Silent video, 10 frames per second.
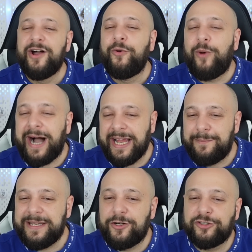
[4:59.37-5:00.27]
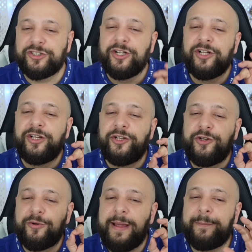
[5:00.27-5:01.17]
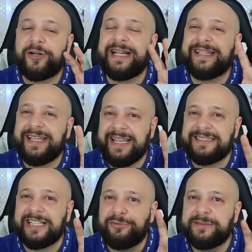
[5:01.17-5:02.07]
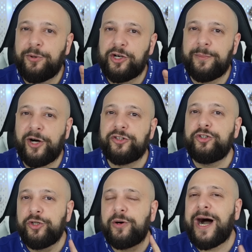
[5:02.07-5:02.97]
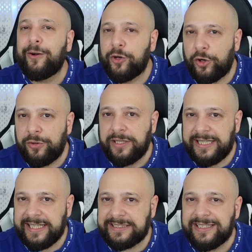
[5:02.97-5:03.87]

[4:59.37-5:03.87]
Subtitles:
Why? Because you remember that case that we spoke about? You know how long it is?